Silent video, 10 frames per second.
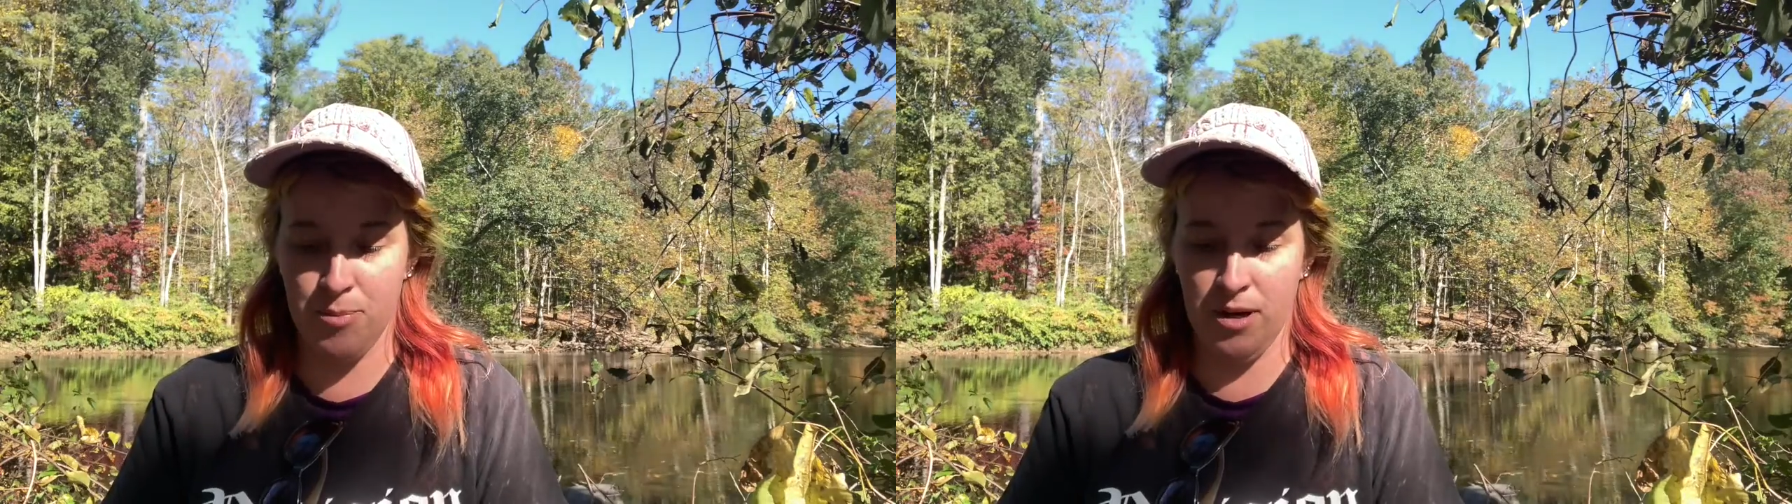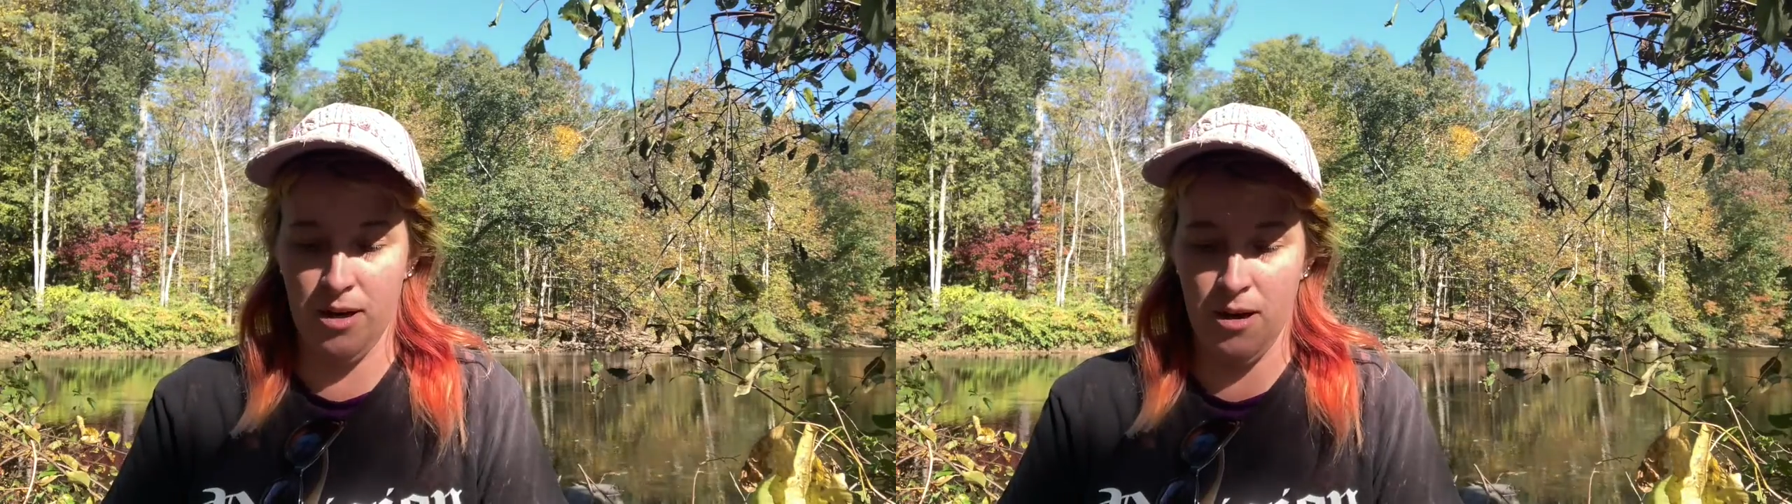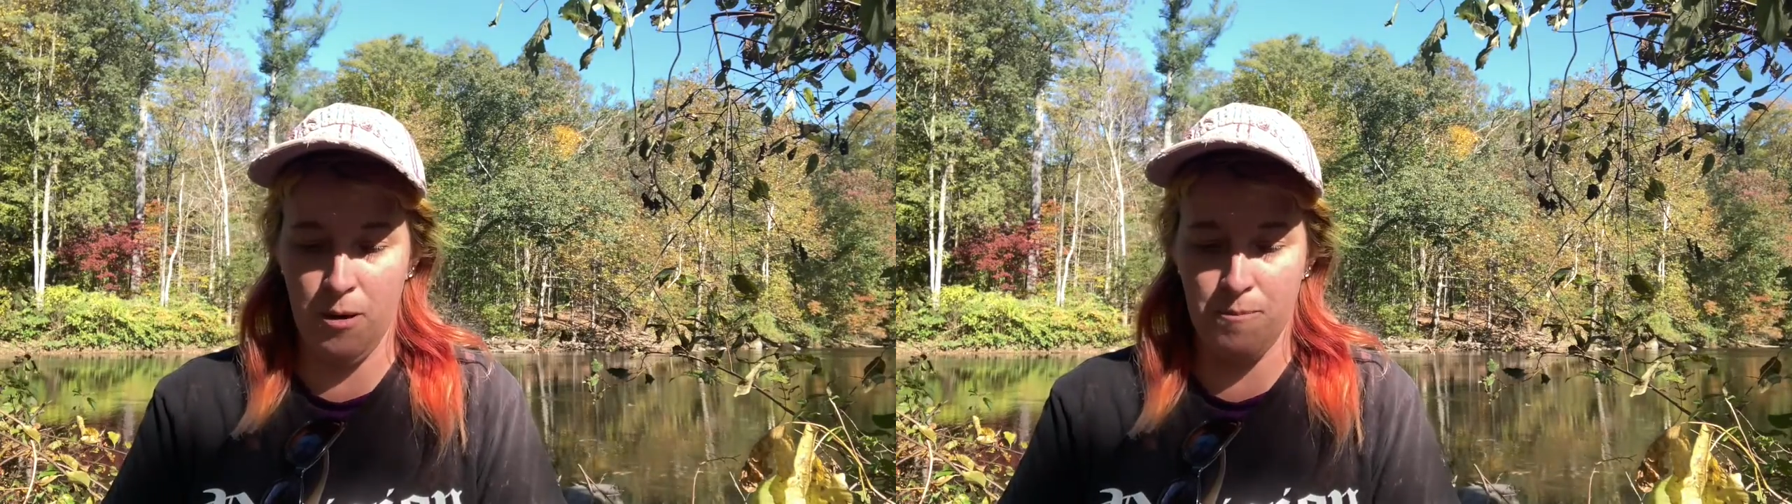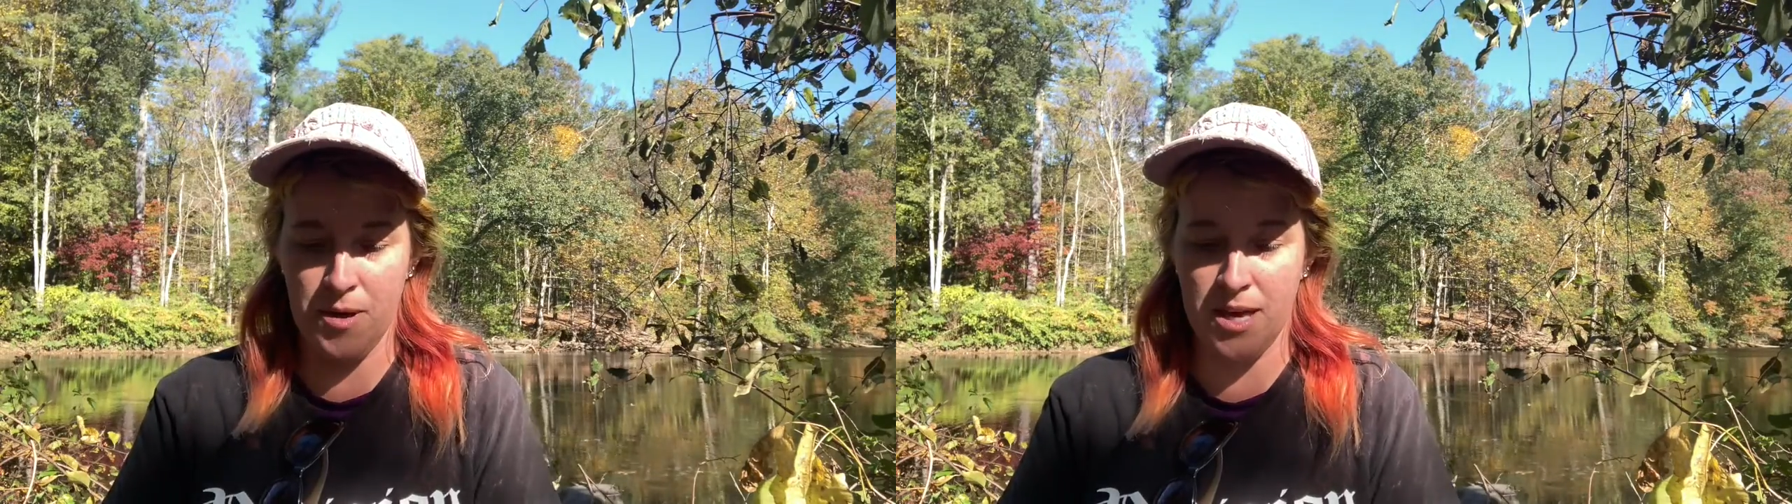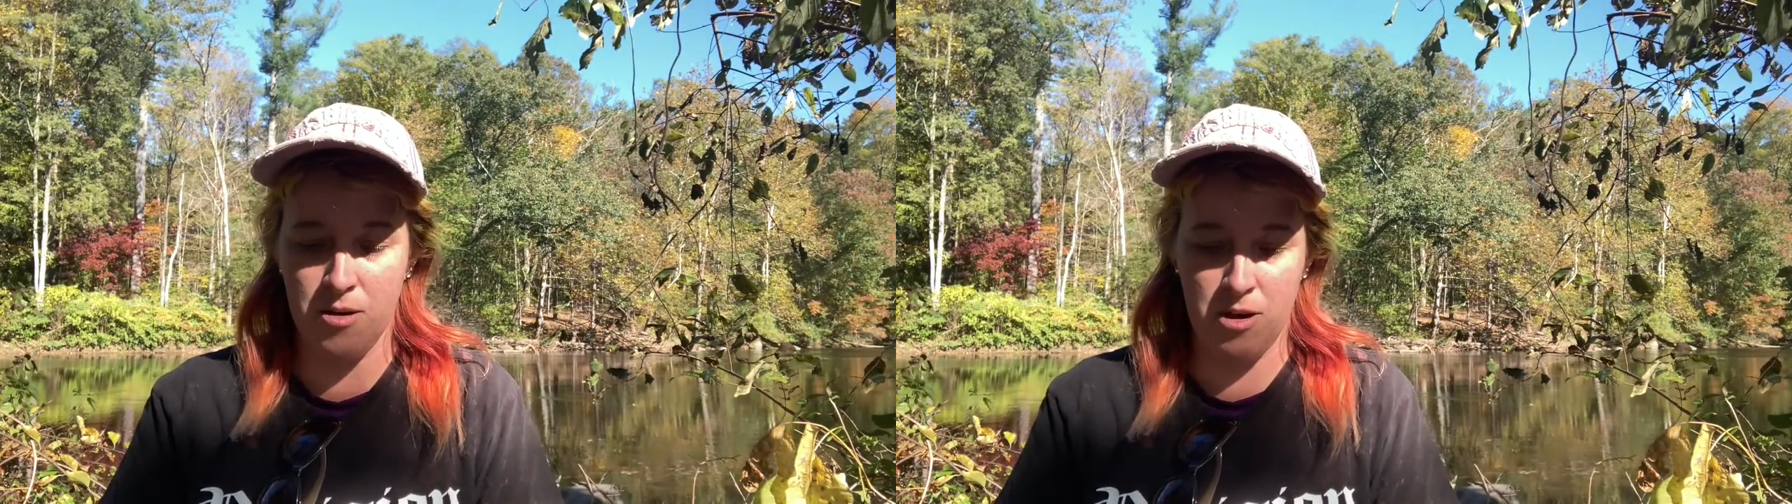but
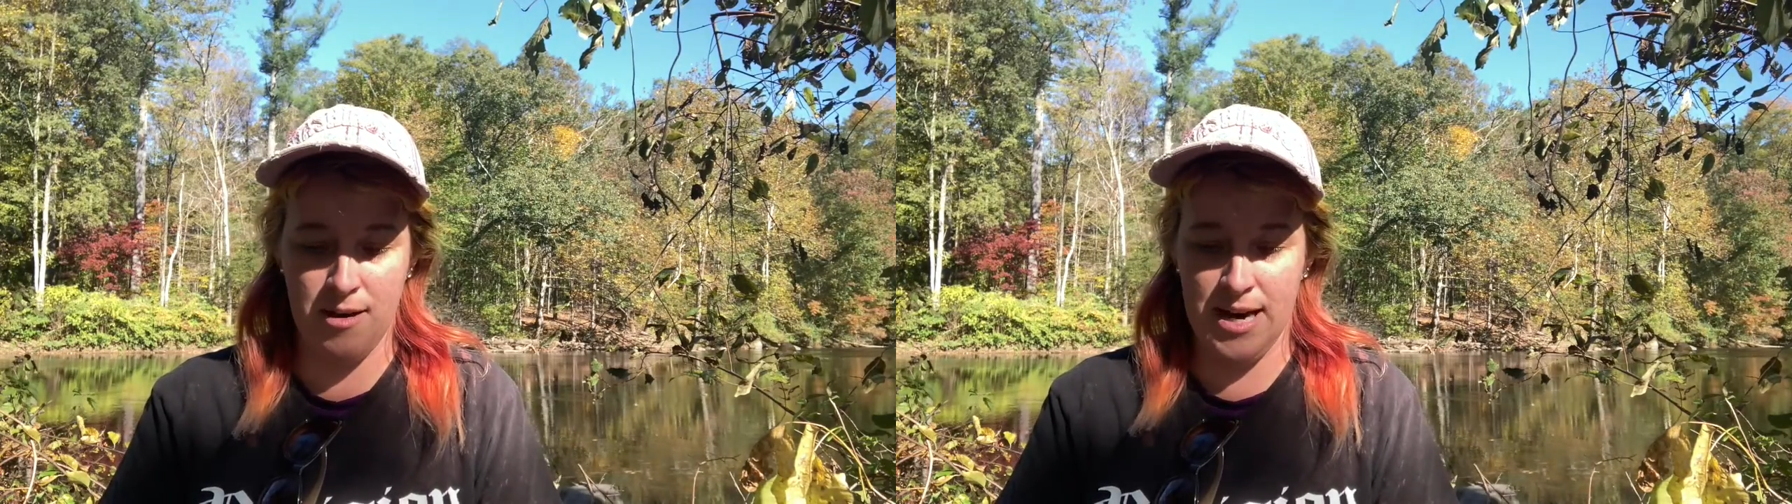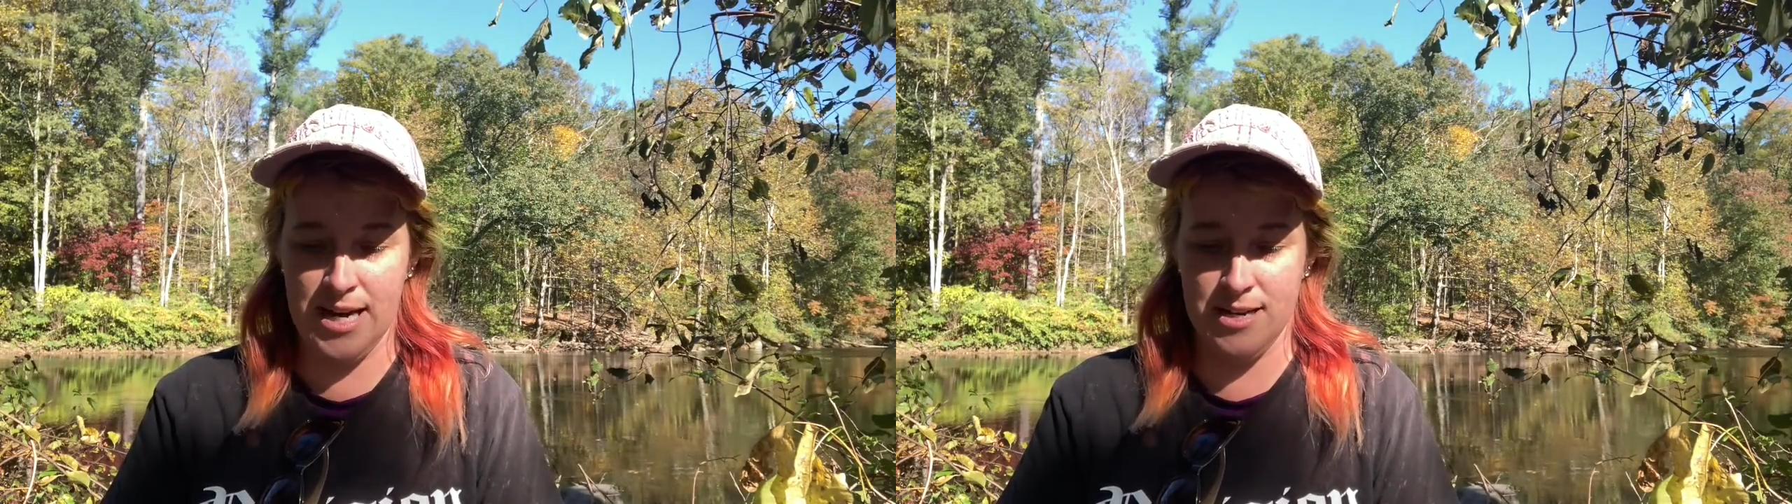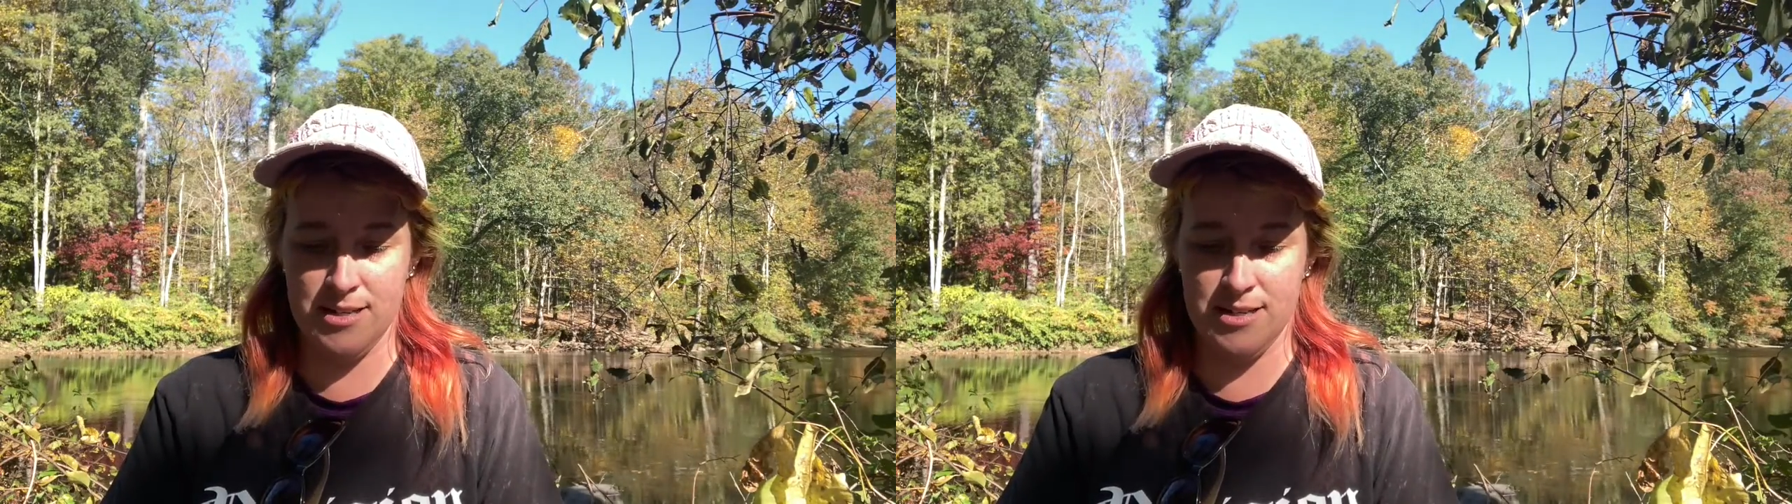he had